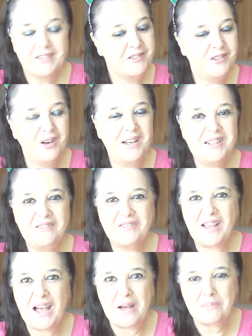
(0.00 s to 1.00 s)
Knight of
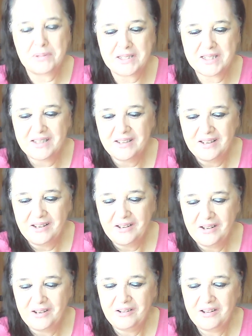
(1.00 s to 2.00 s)
Cups,
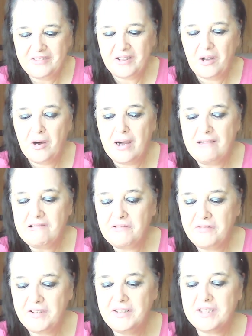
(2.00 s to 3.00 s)
the
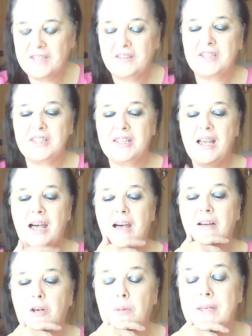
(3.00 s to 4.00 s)
Hierophant, the
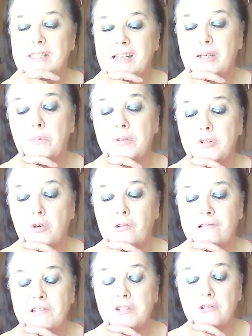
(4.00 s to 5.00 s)
Star. Could be dealing with
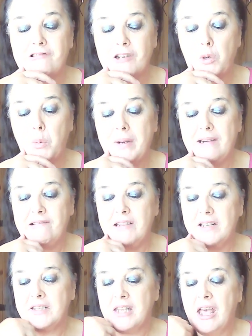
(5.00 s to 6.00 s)
Taurus or
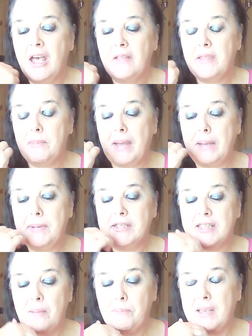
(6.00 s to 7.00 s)
Aquarius. There may be
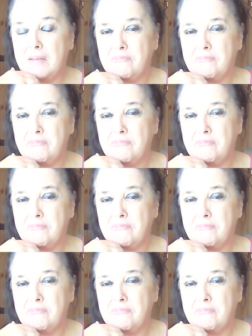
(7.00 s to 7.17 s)
some peer